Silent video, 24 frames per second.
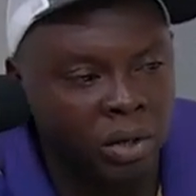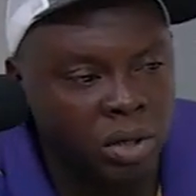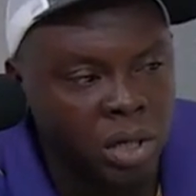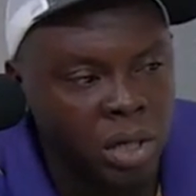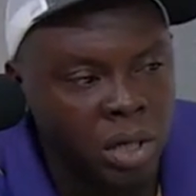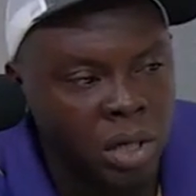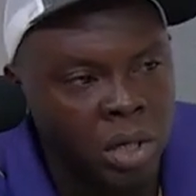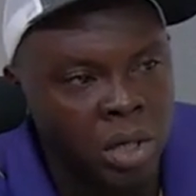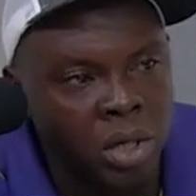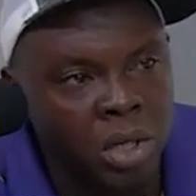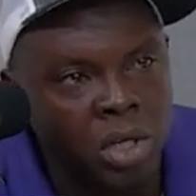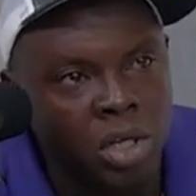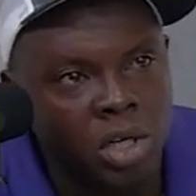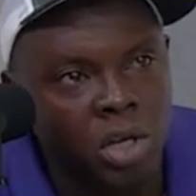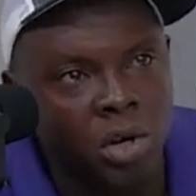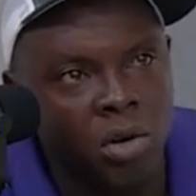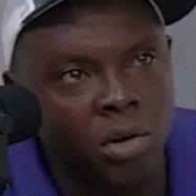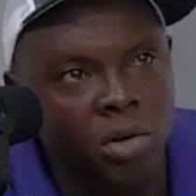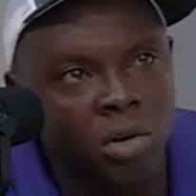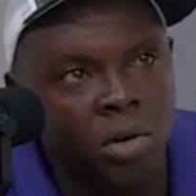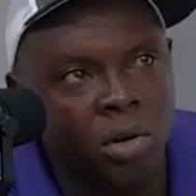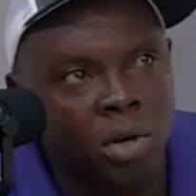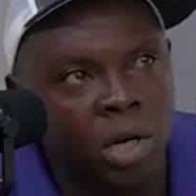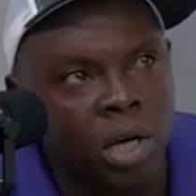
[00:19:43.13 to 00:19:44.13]
So
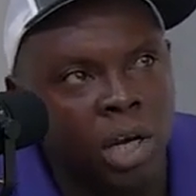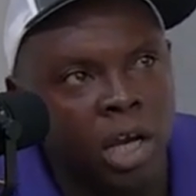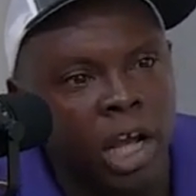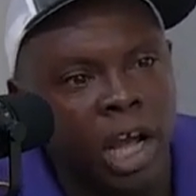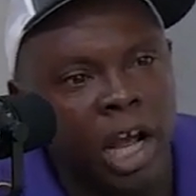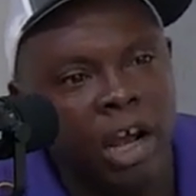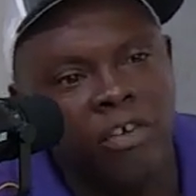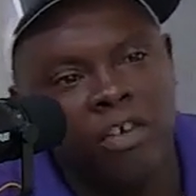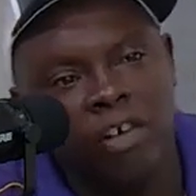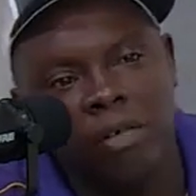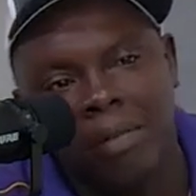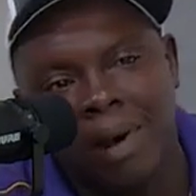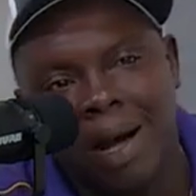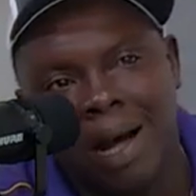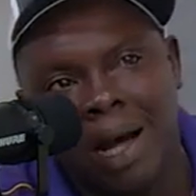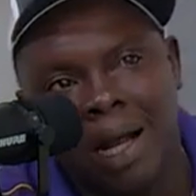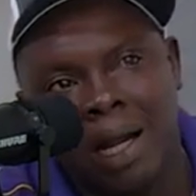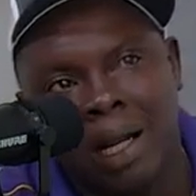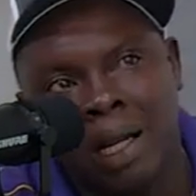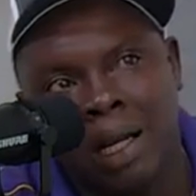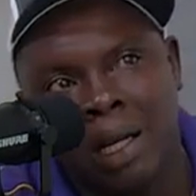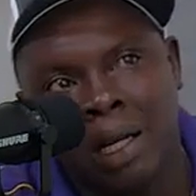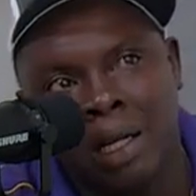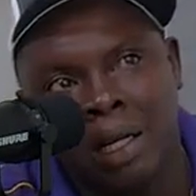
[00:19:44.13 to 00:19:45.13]
everybody,
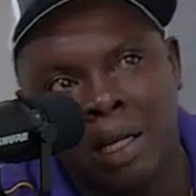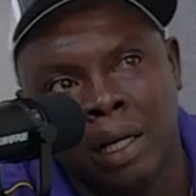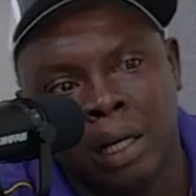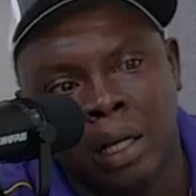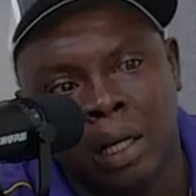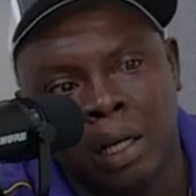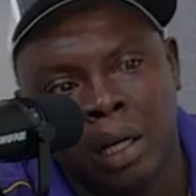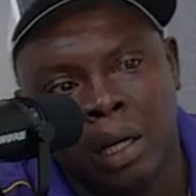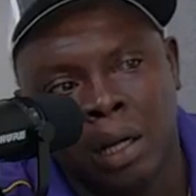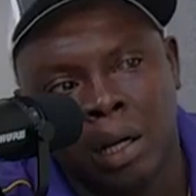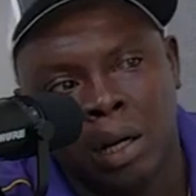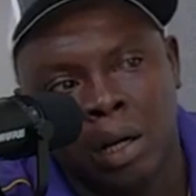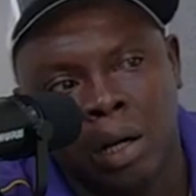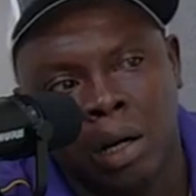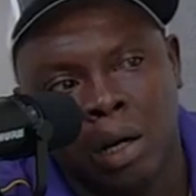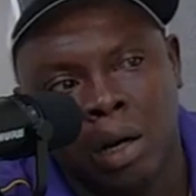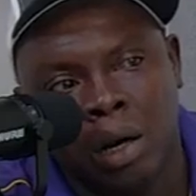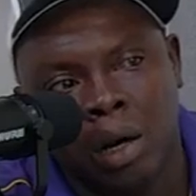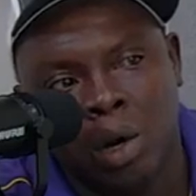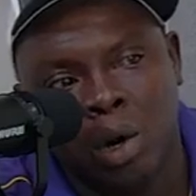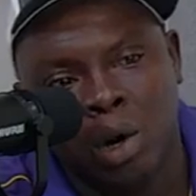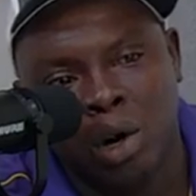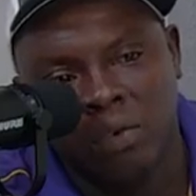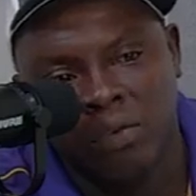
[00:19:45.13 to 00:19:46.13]

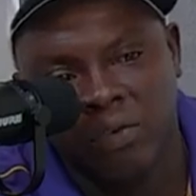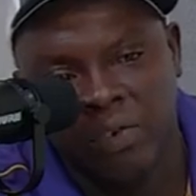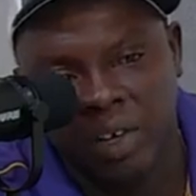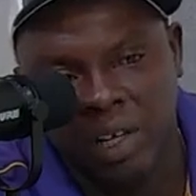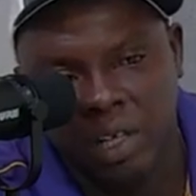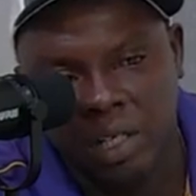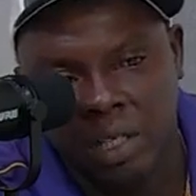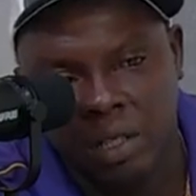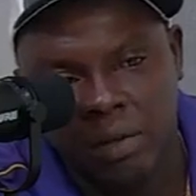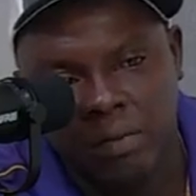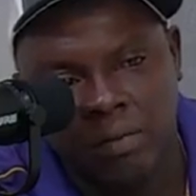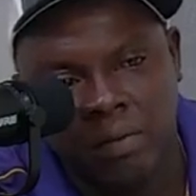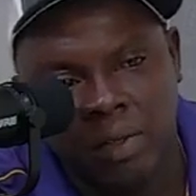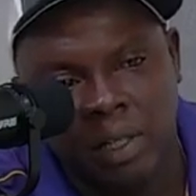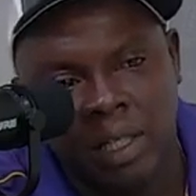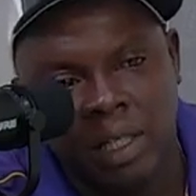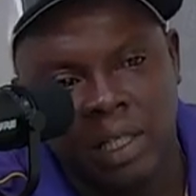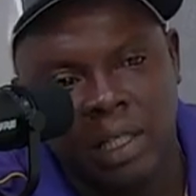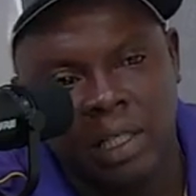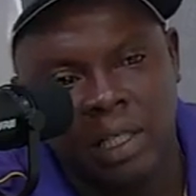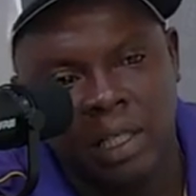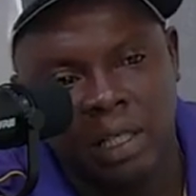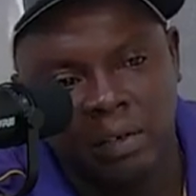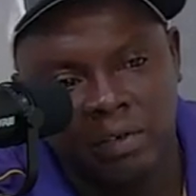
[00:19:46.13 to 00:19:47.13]
offensively,
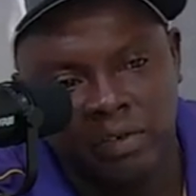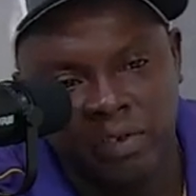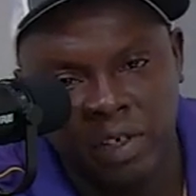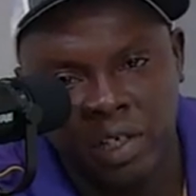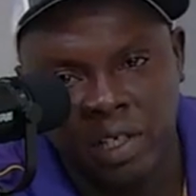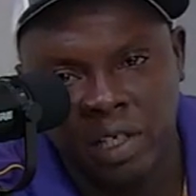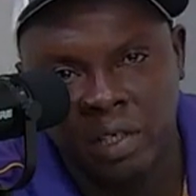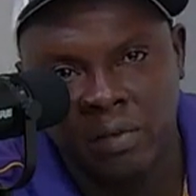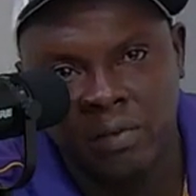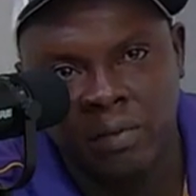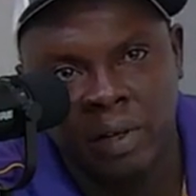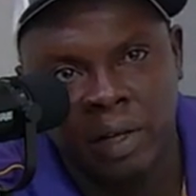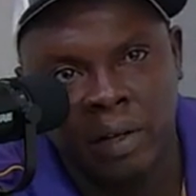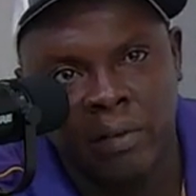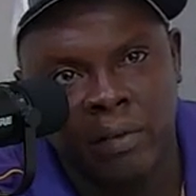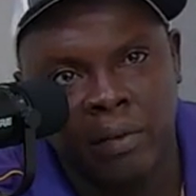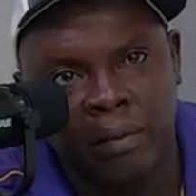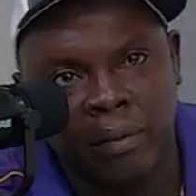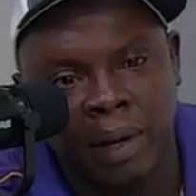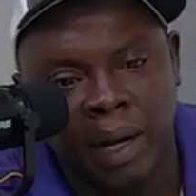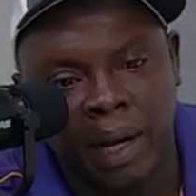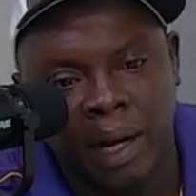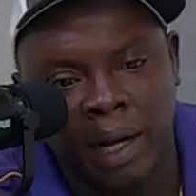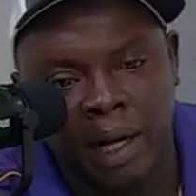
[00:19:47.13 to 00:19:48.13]
defensively,
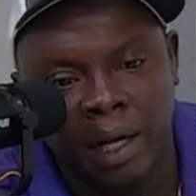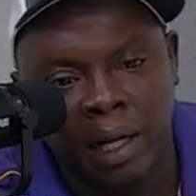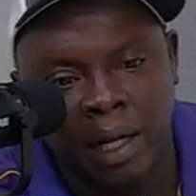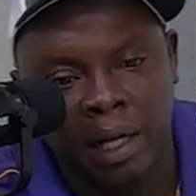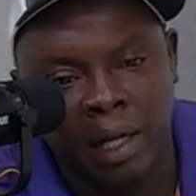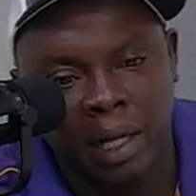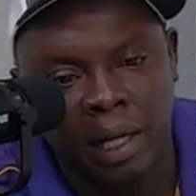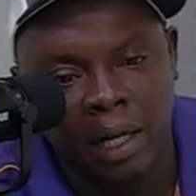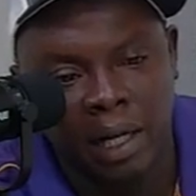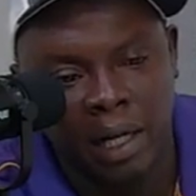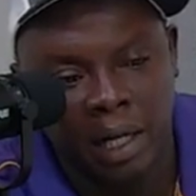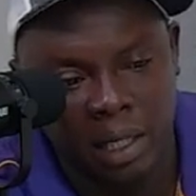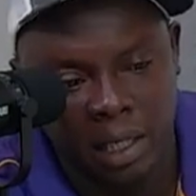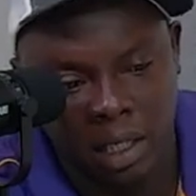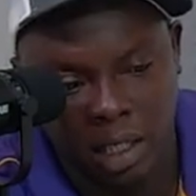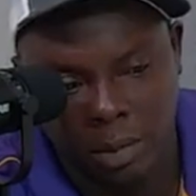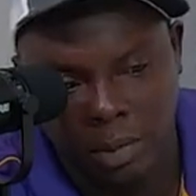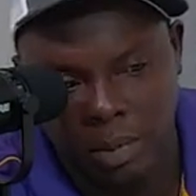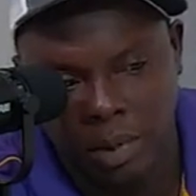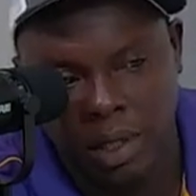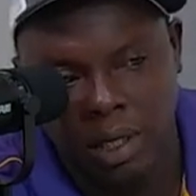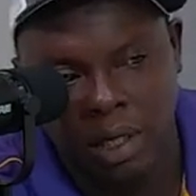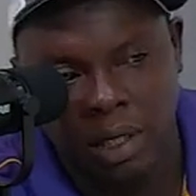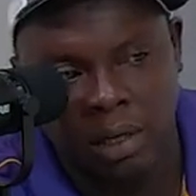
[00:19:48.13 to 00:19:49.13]
everybody is
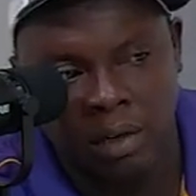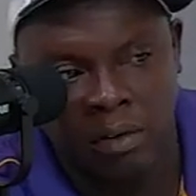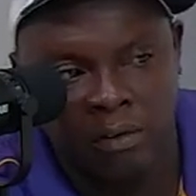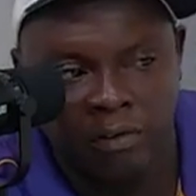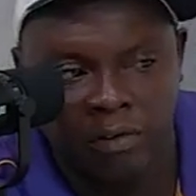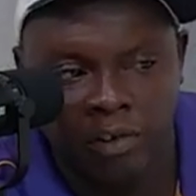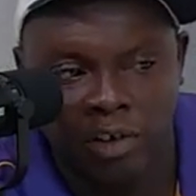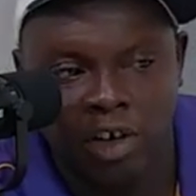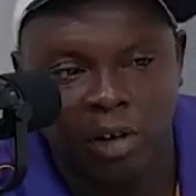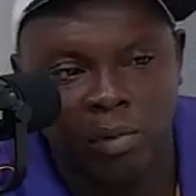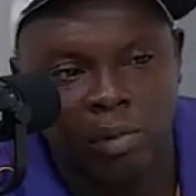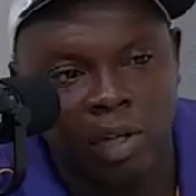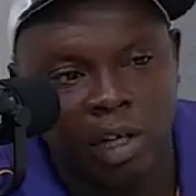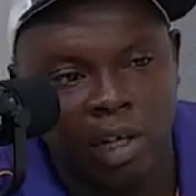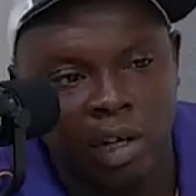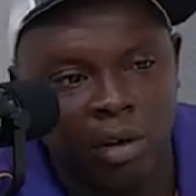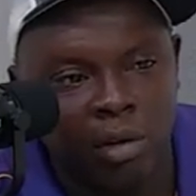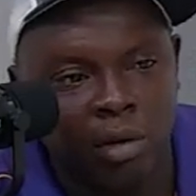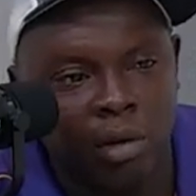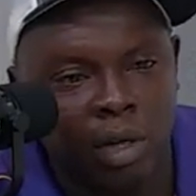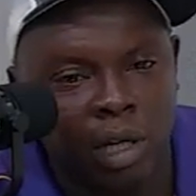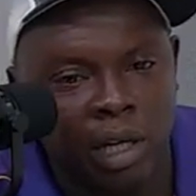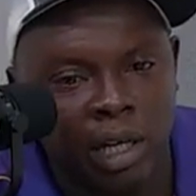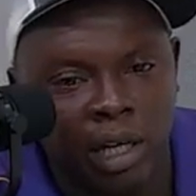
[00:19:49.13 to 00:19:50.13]
expected to firmly go in
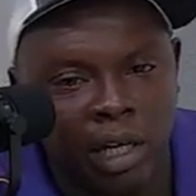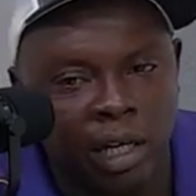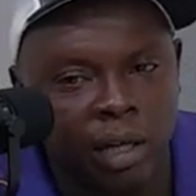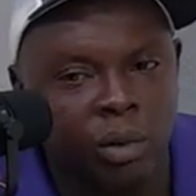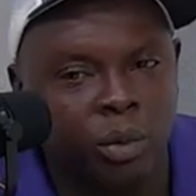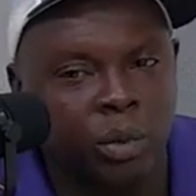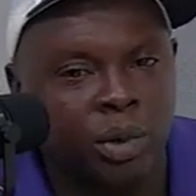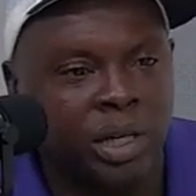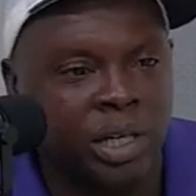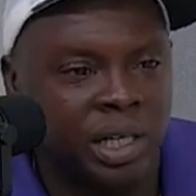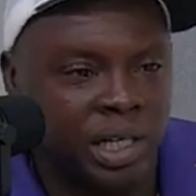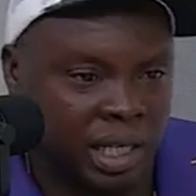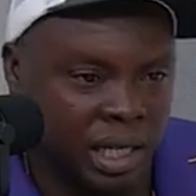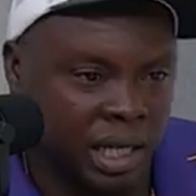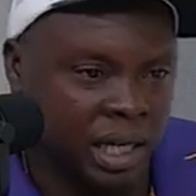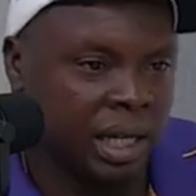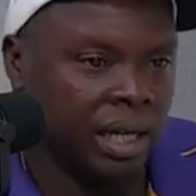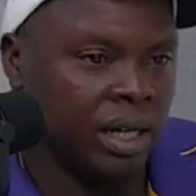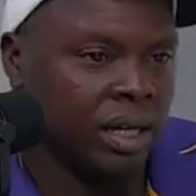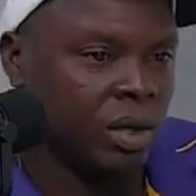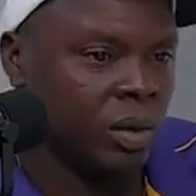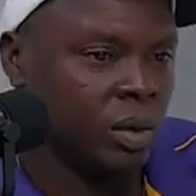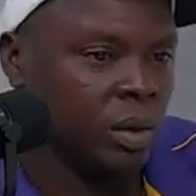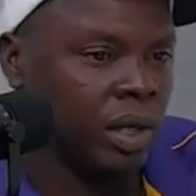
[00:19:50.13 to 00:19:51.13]
here and win this game this
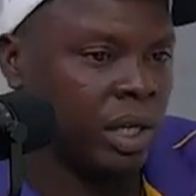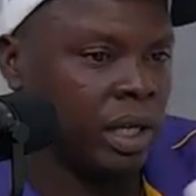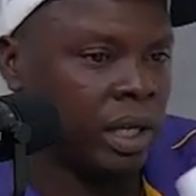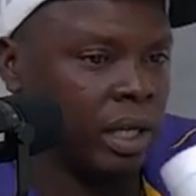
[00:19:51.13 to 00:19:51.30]
weekend.